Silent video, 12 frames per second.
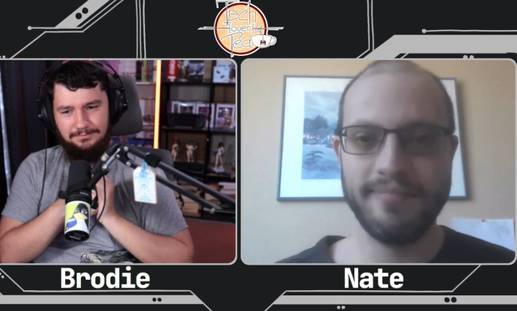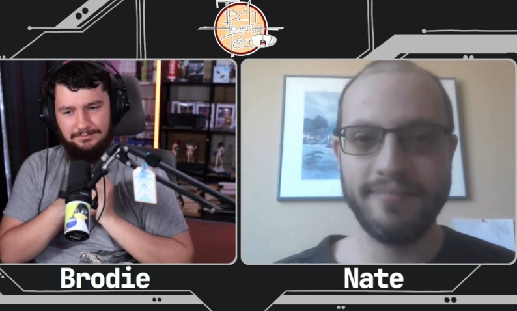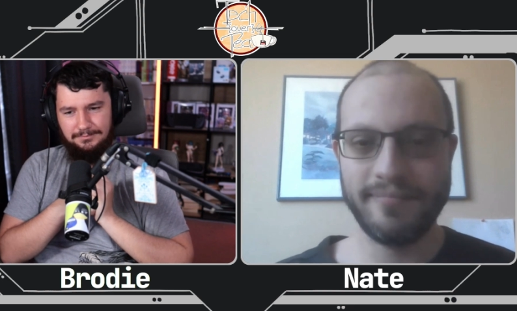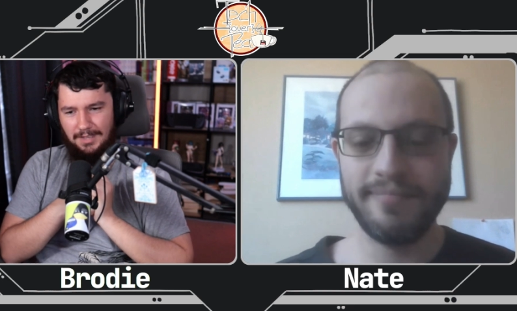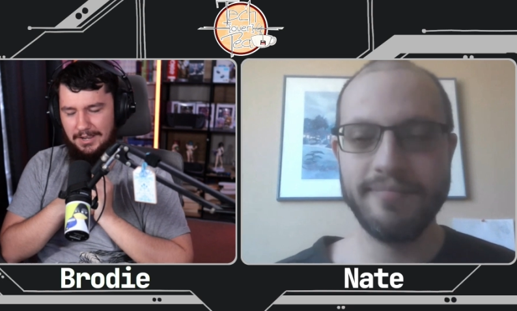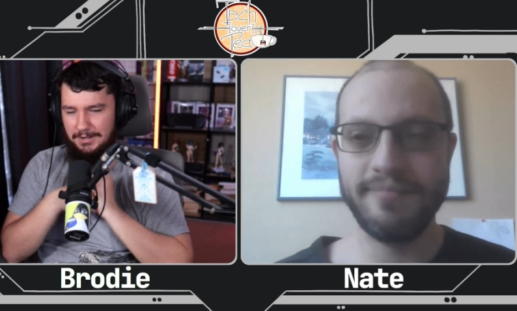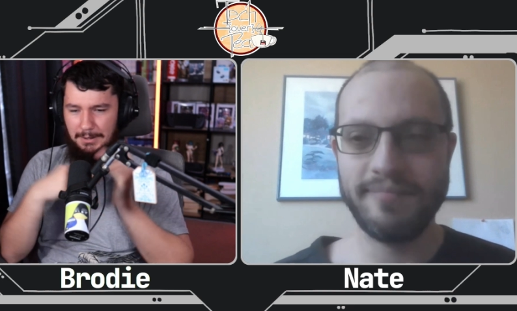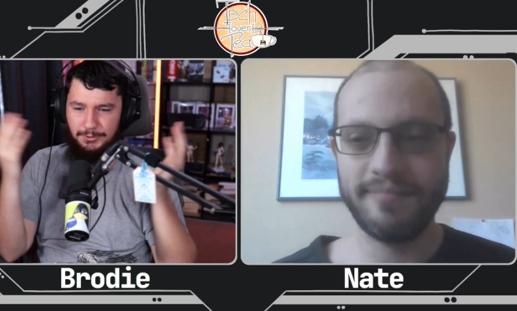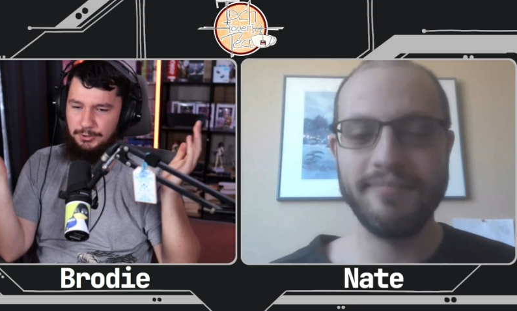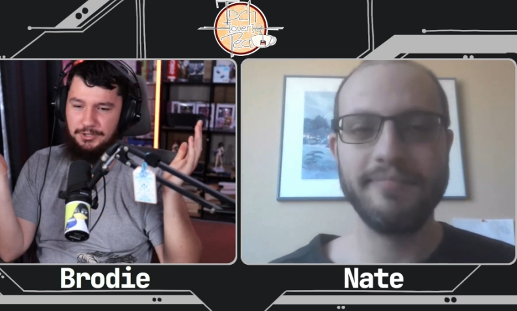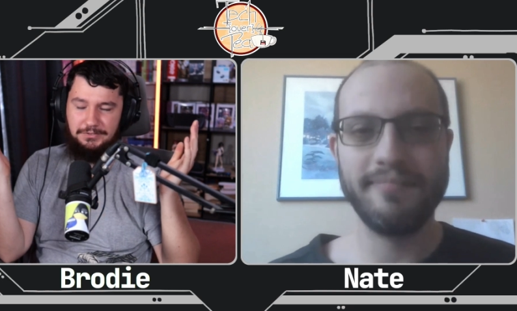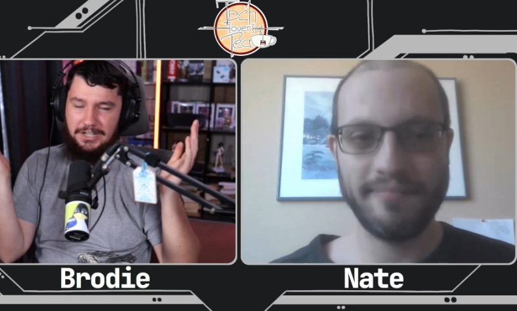Speaker 1: I, am
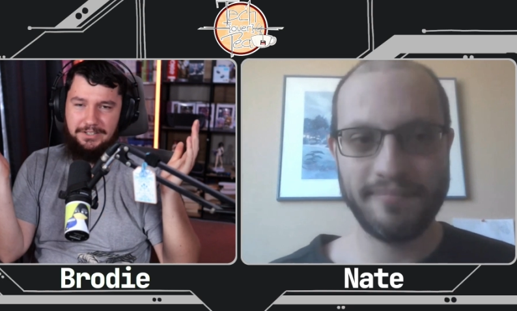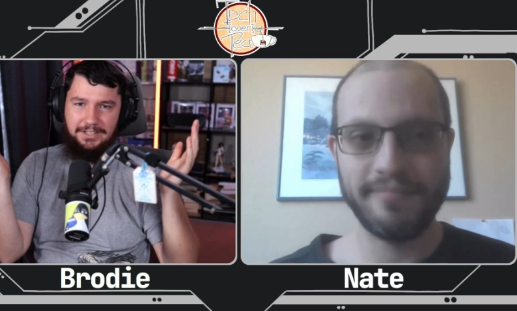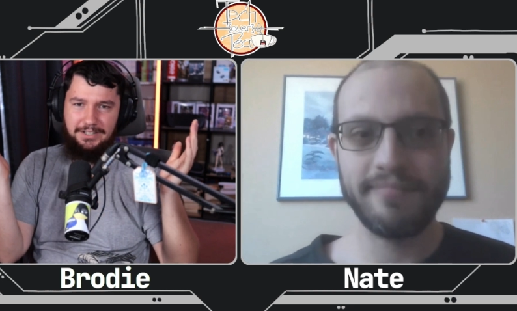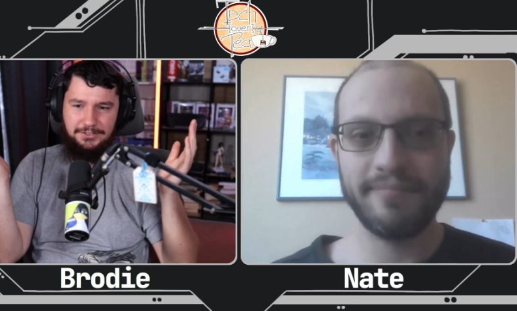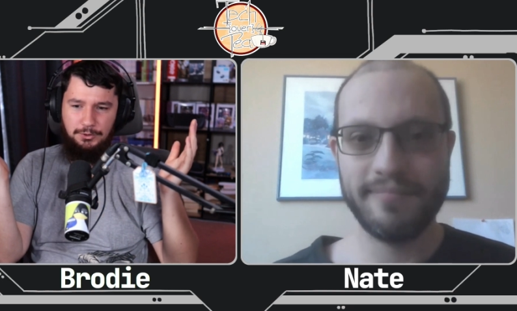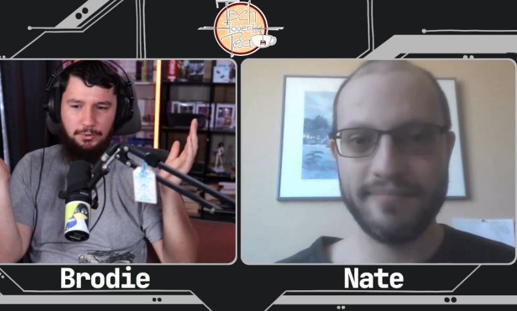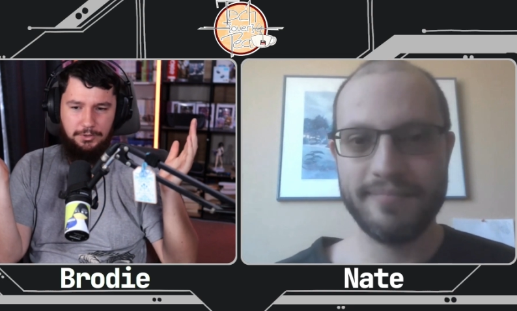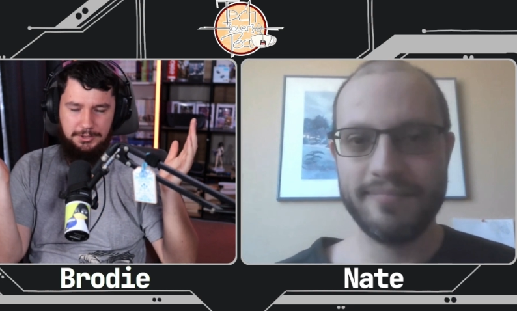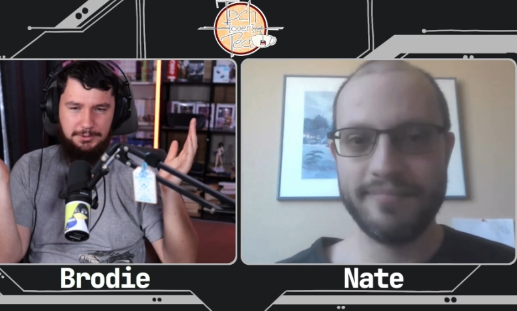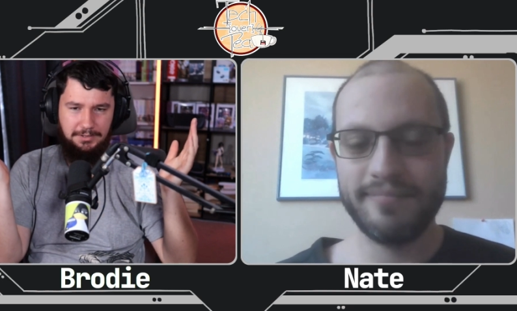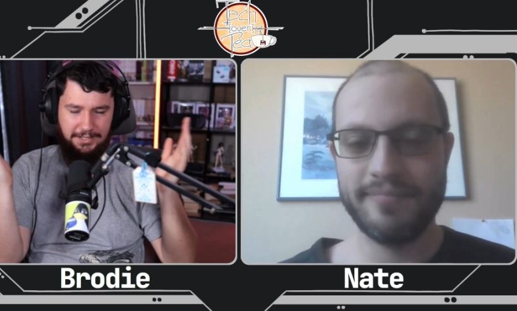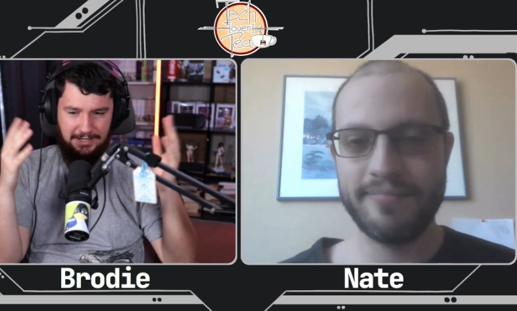sure you've done like
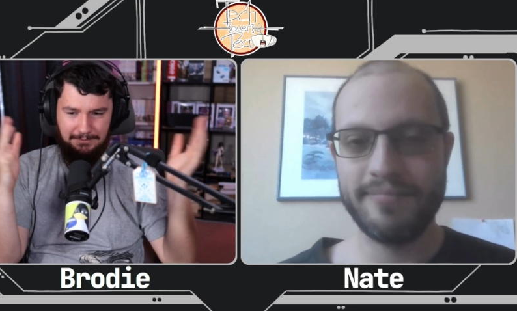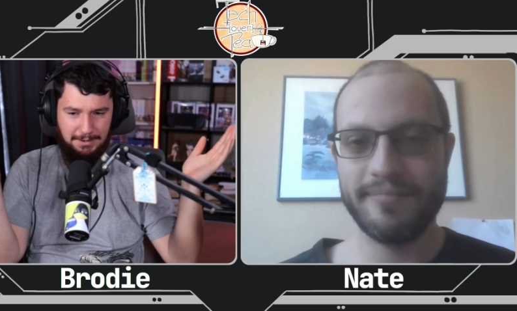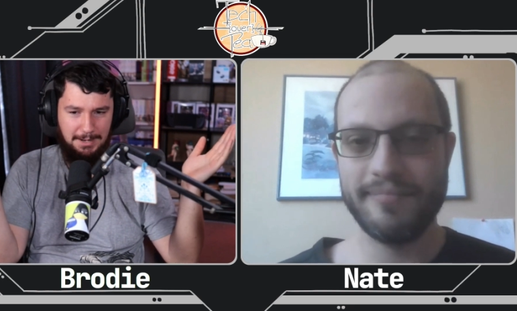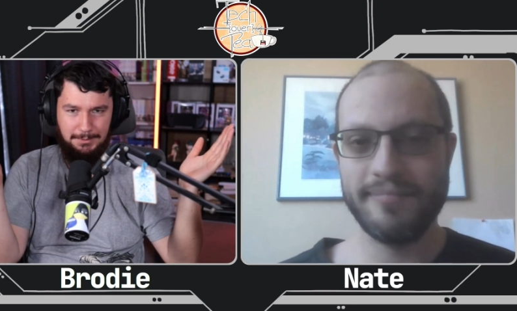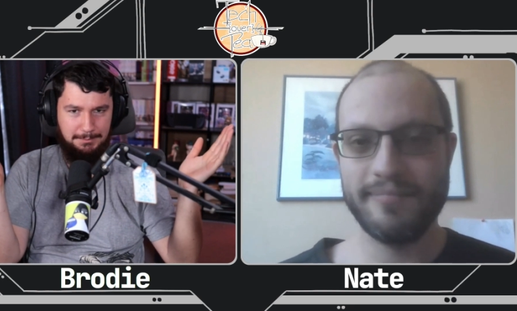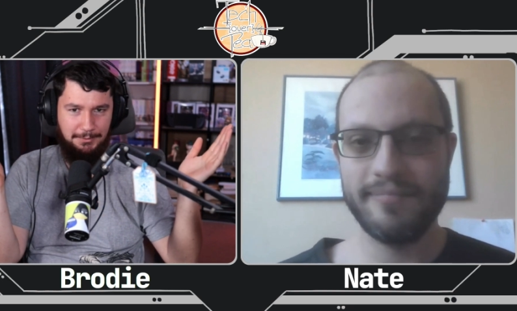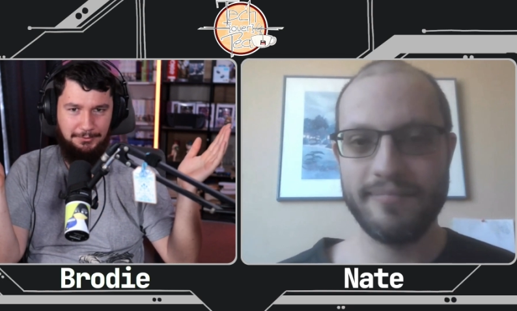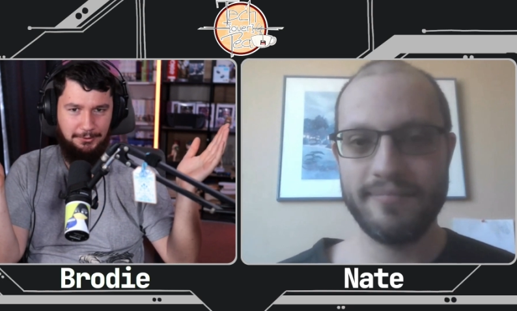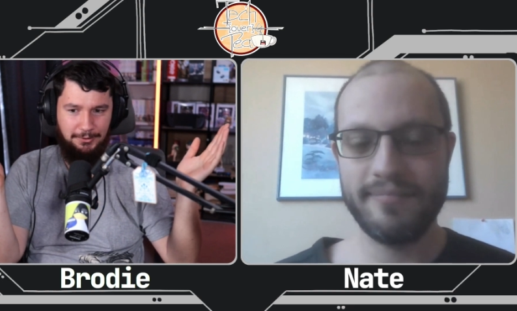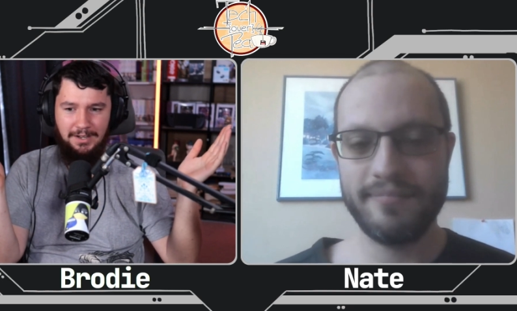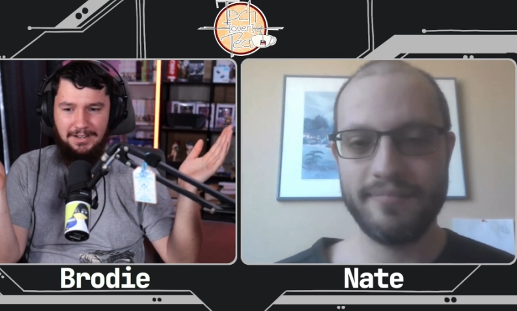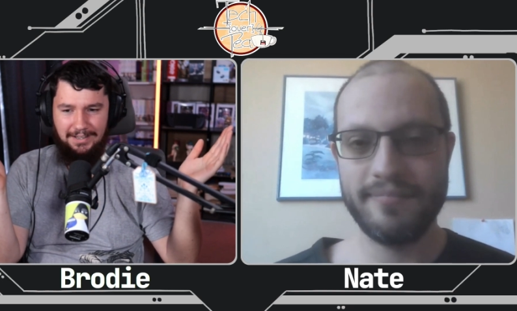talks hmm. like in public
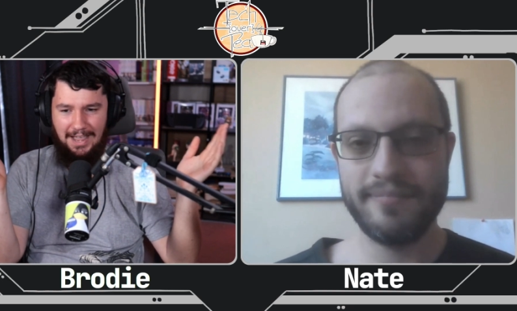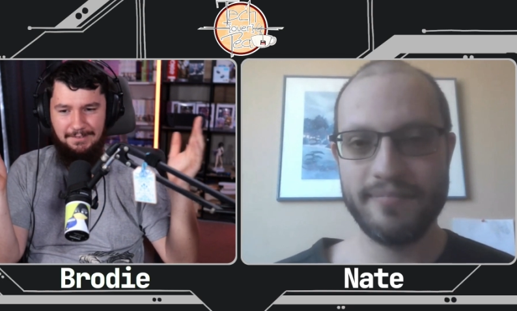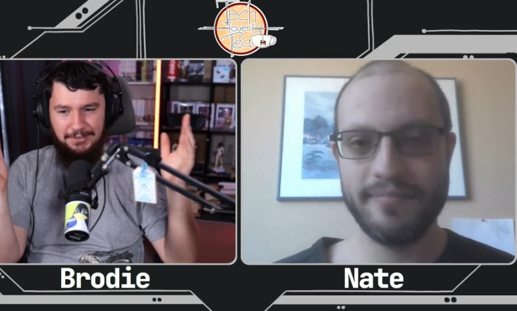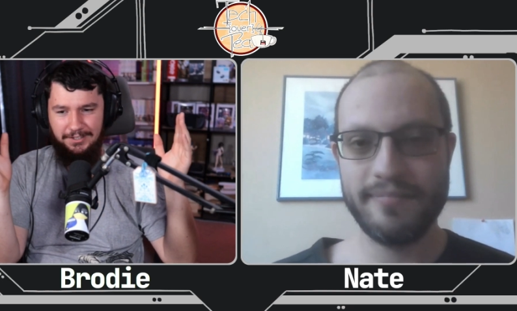before, like having